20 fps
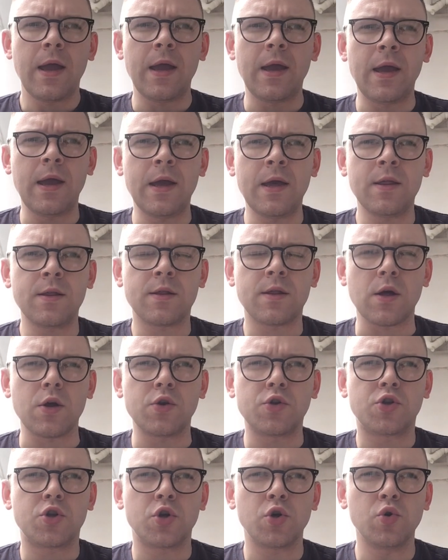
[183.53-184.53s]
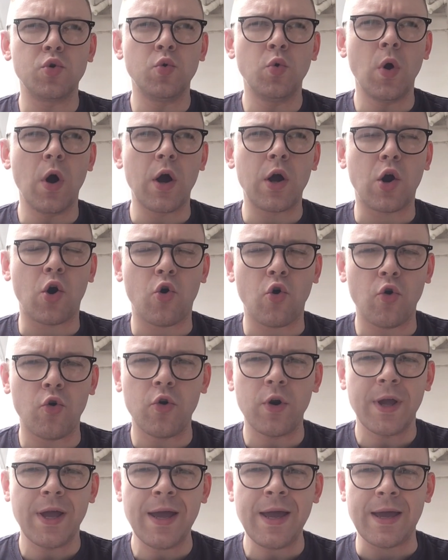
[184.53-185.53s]
is to
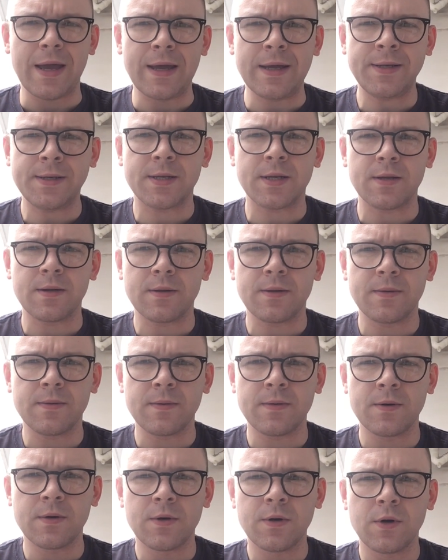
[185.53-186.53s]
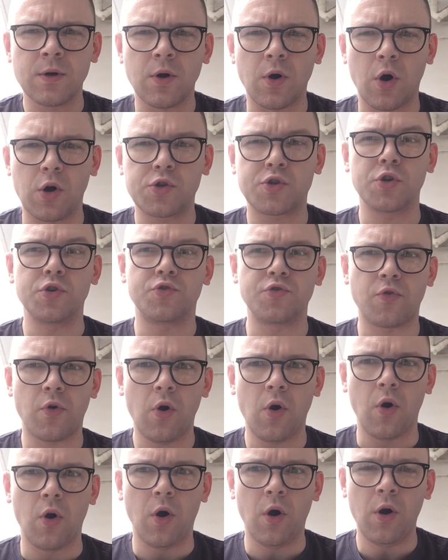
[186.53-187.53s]
create or to
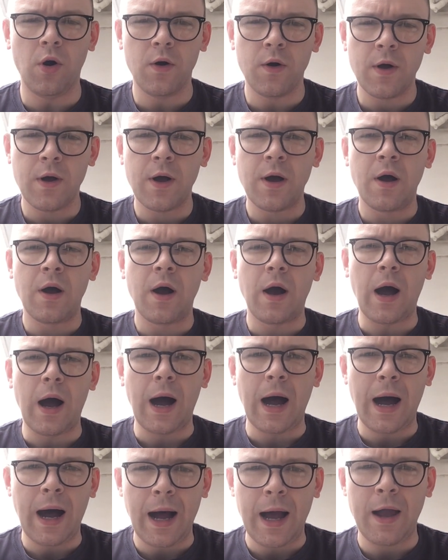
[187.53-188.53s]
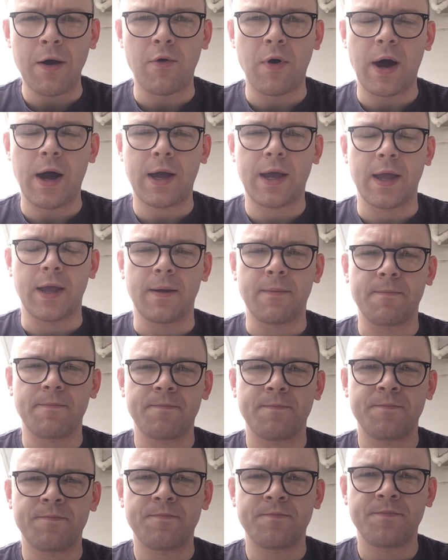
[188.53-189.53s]
draw a hierarchy.
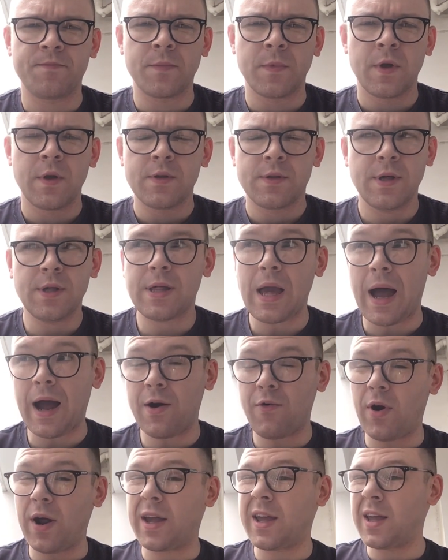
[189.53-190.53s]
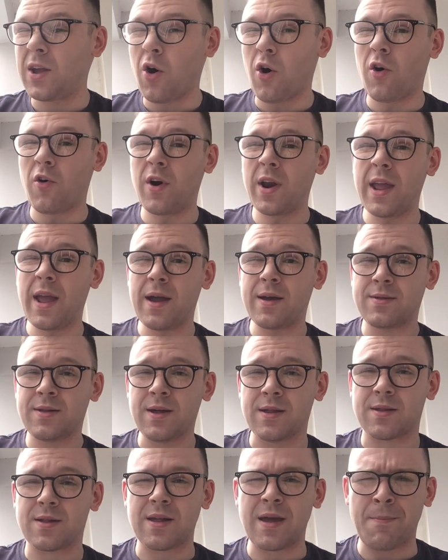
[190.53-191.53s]
This hierarchy already
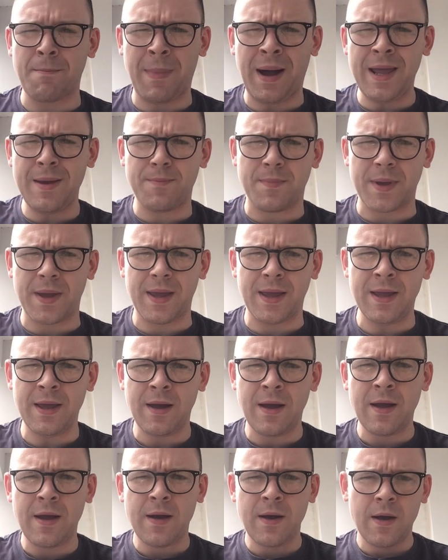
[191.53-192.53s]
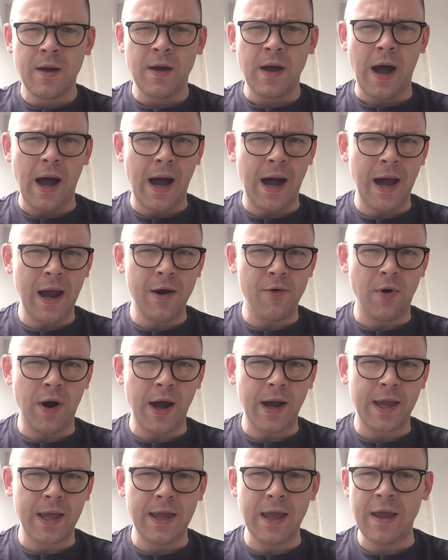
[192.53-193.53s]
exists. It might be a
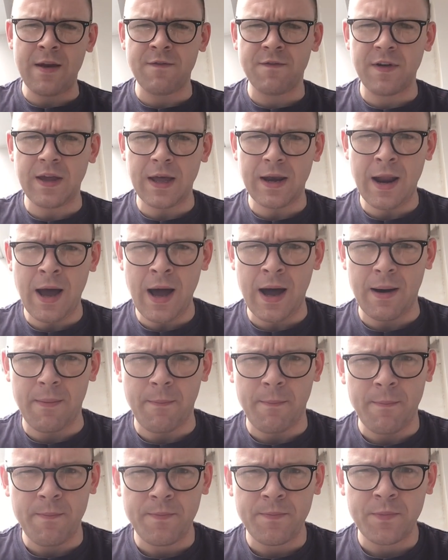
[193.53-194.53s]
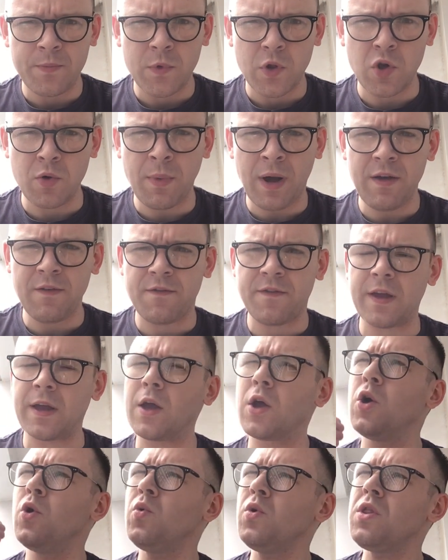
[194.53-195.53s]
hierarchy in Vietnam. You might
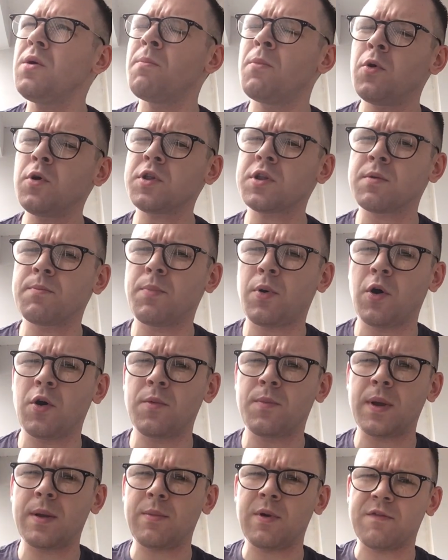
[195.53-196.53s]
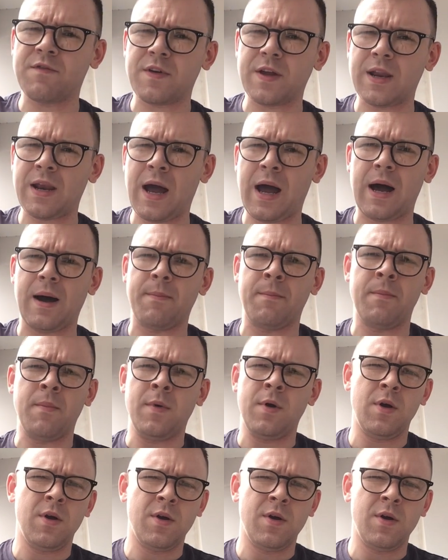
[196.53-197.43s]
think, who are the most important people in Vietnam